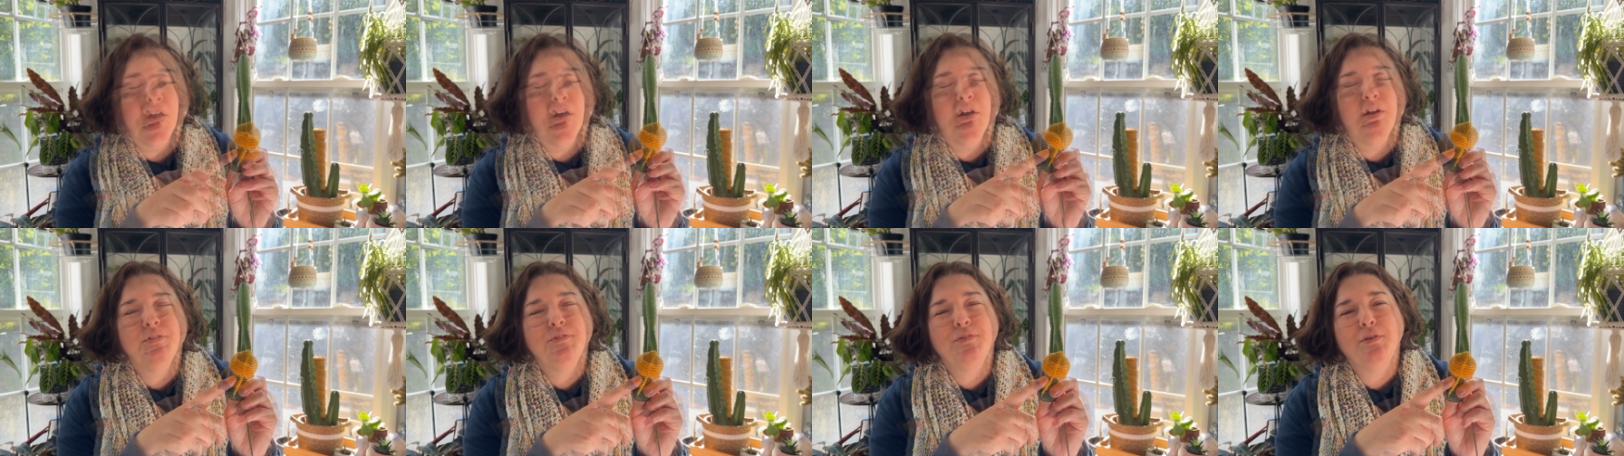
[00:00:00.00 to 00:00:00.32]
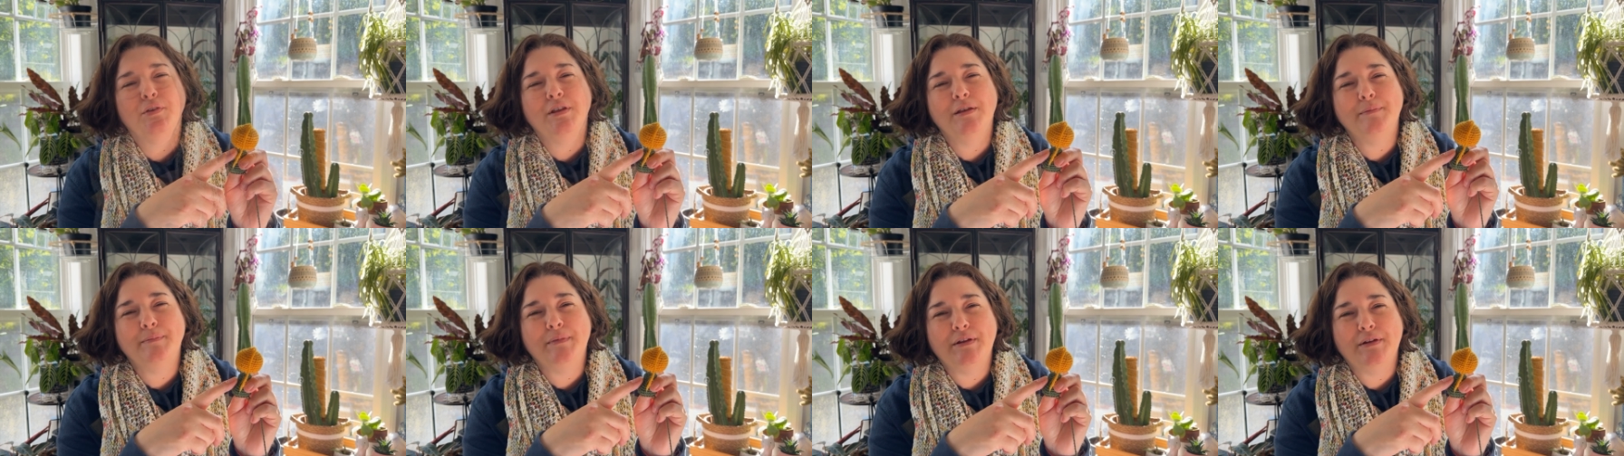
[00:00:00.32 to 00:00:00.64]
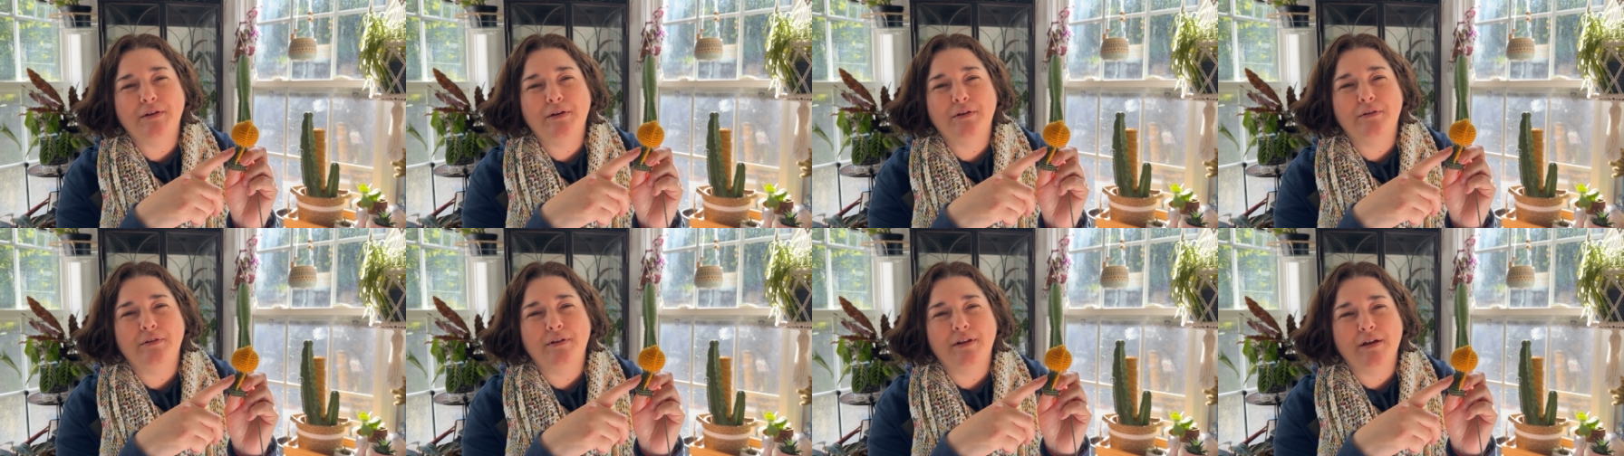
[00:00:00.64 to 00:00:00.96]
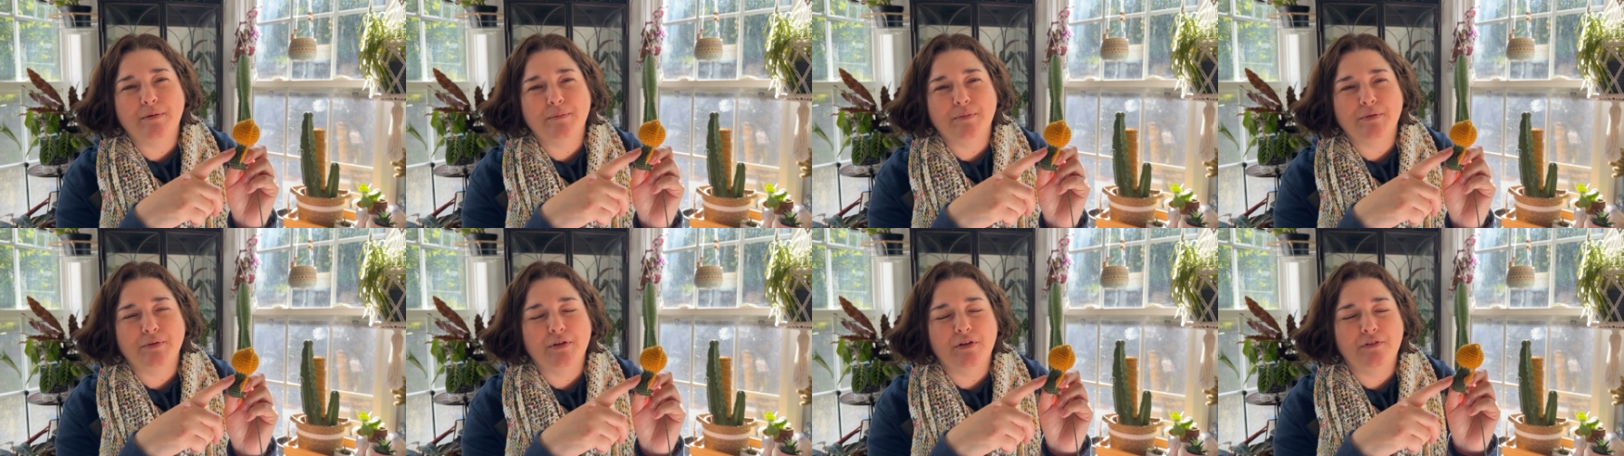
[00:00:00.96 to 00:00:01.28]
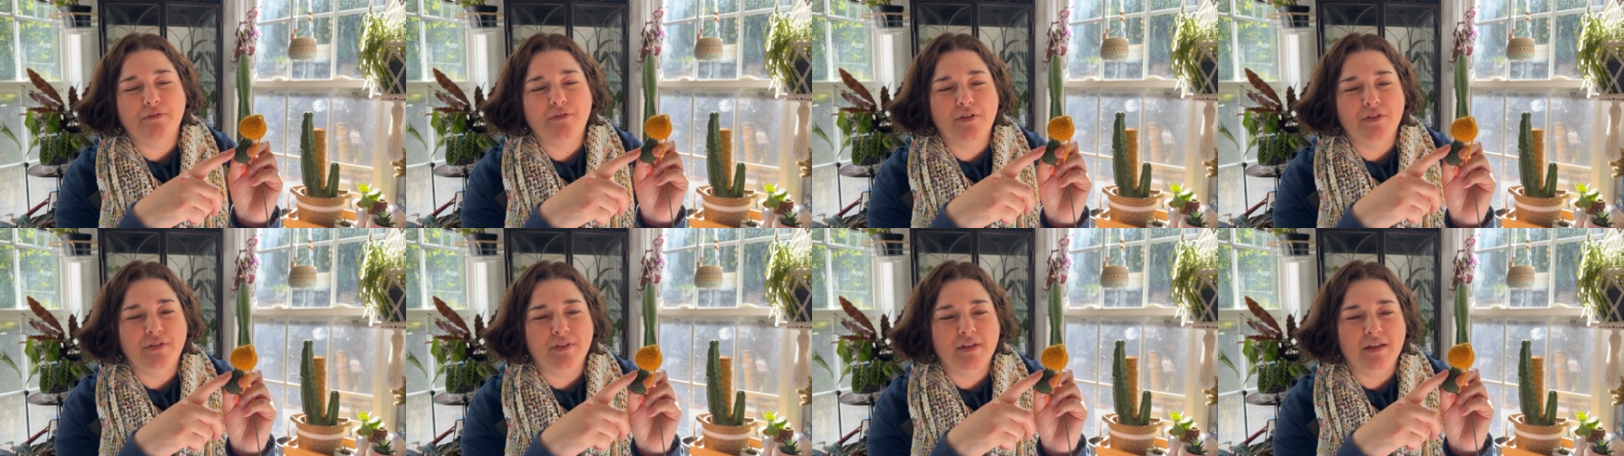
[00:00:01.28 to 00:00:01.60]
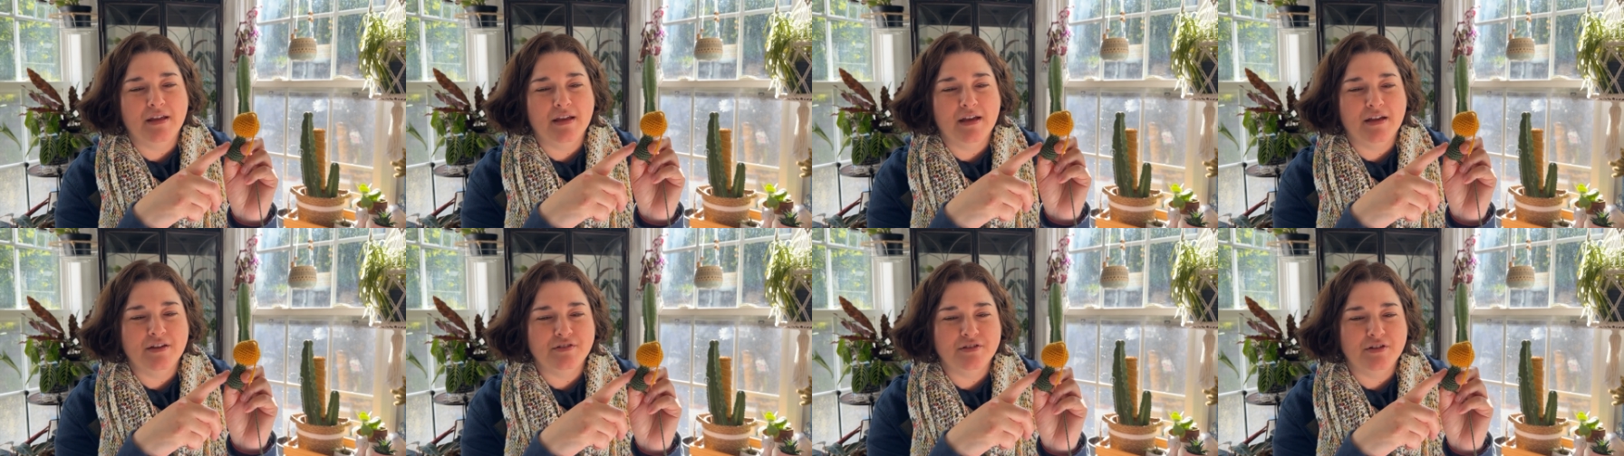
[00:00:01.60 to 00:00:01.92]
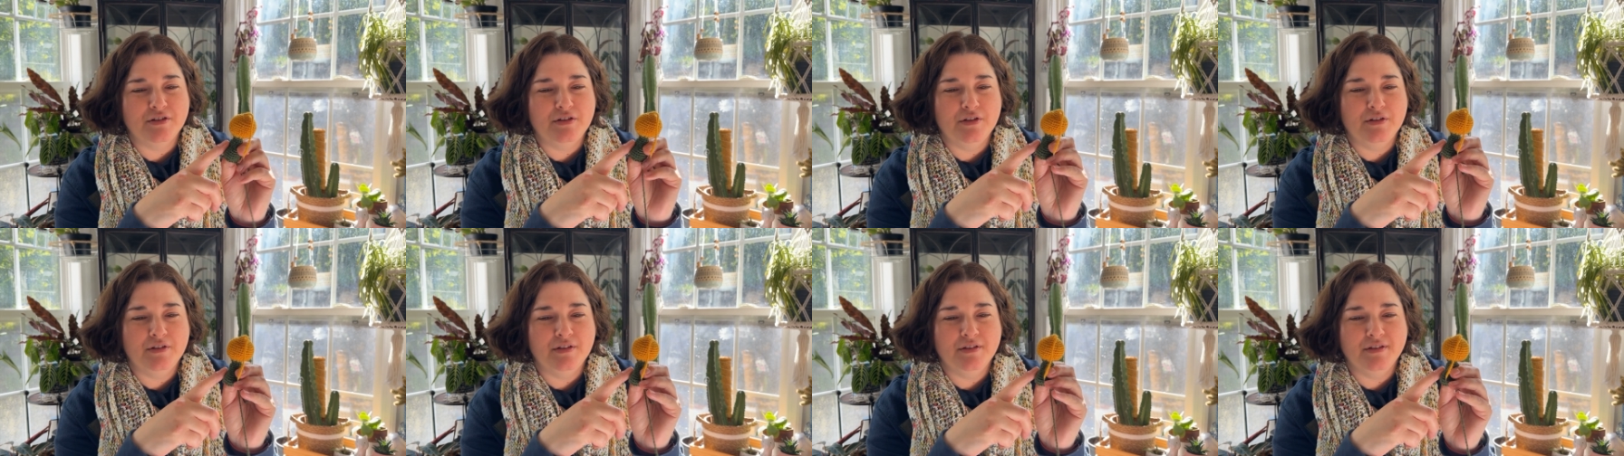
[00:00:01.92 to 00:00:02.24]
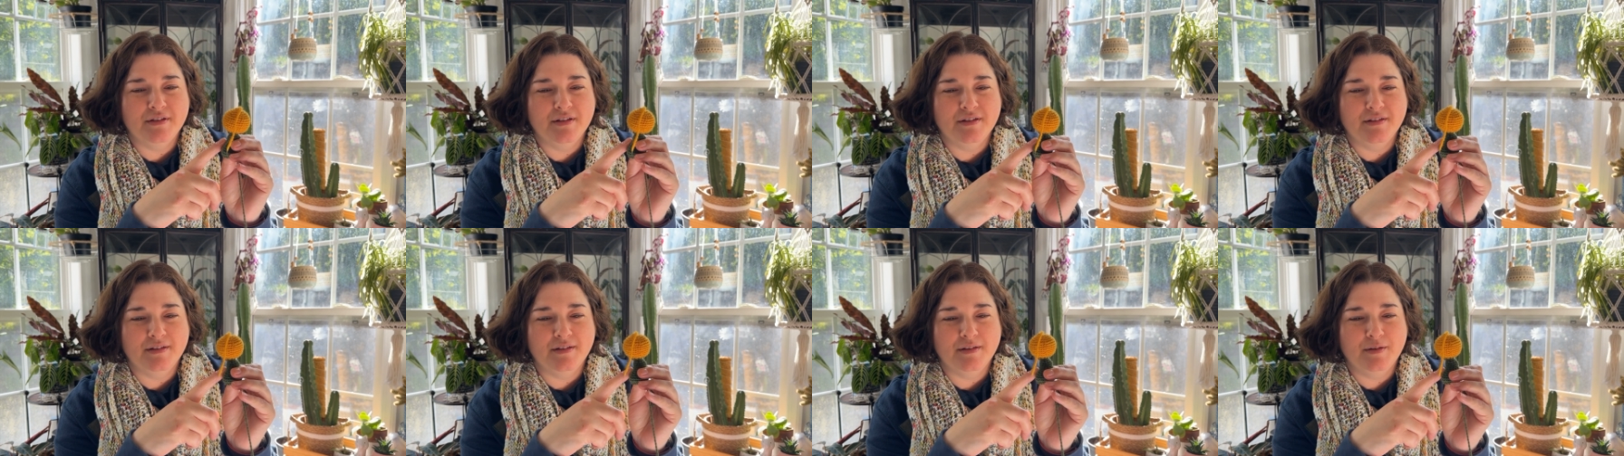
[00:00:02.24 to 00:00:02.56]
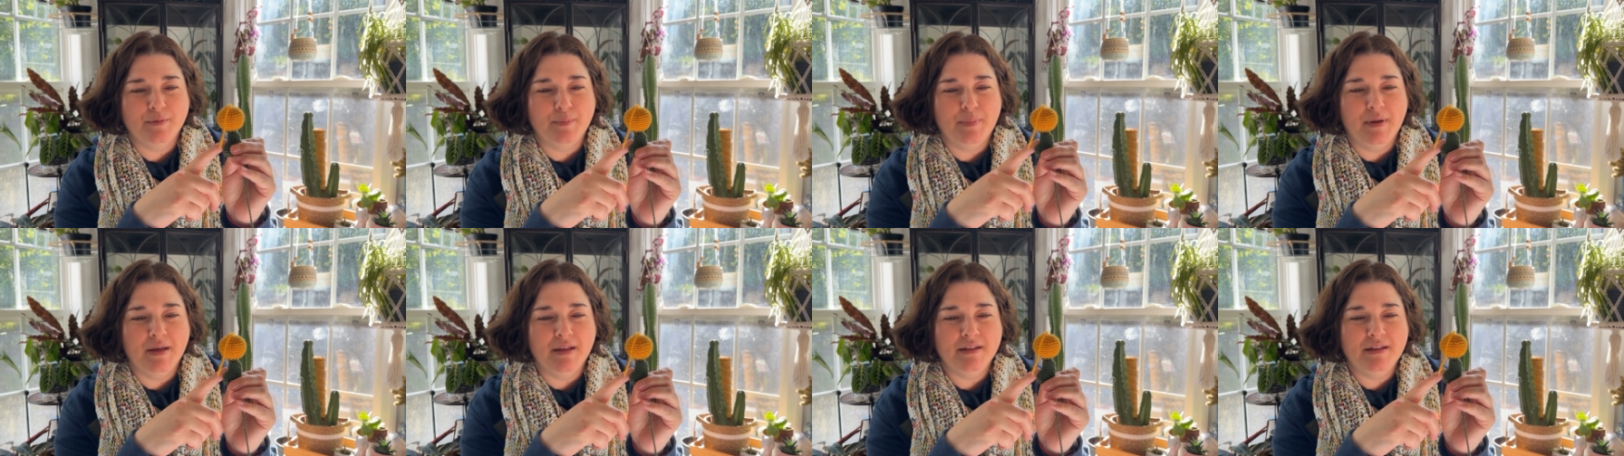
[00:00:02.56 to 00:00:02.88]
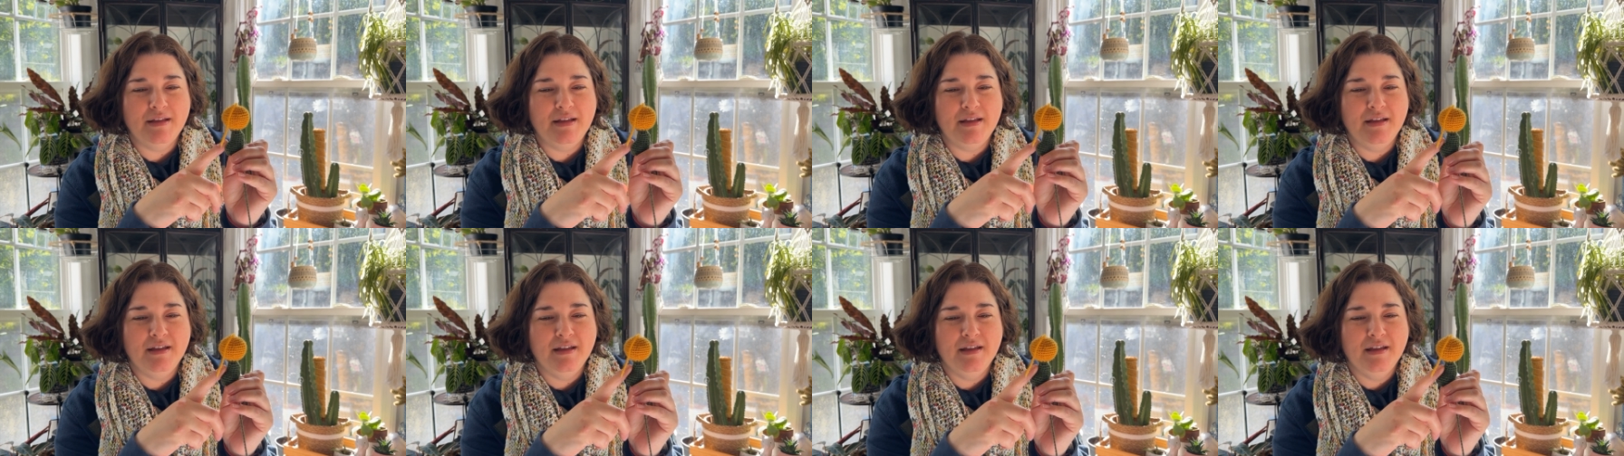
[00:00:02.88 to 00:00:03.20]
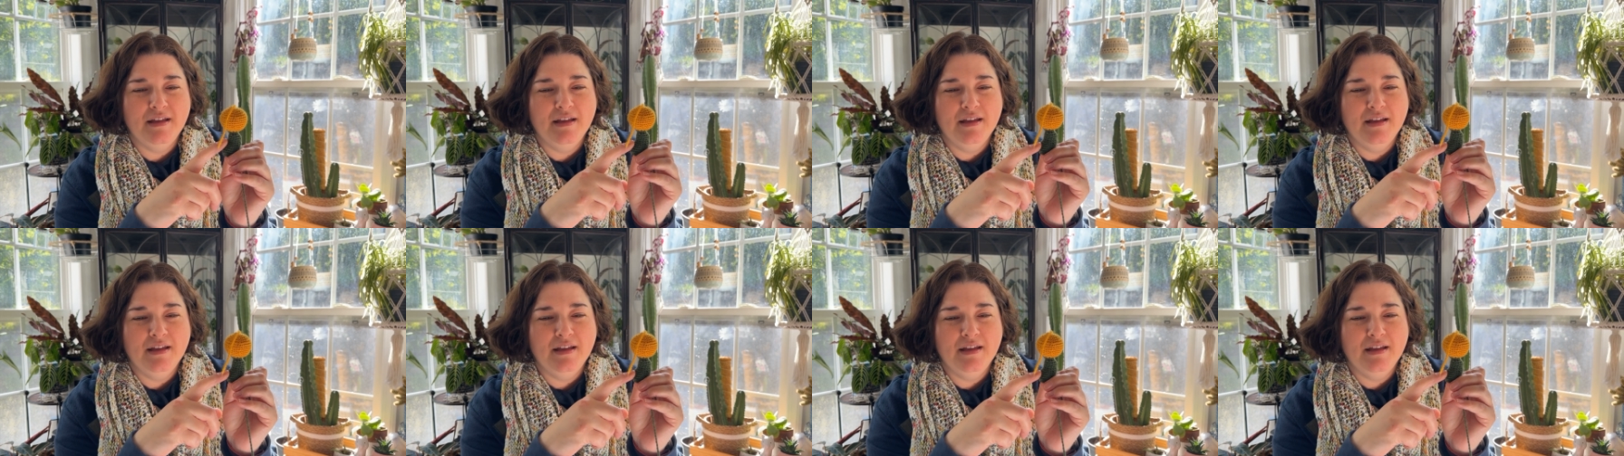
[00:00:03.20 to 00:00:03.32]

Also, let me know down below if you think I should do this as his belly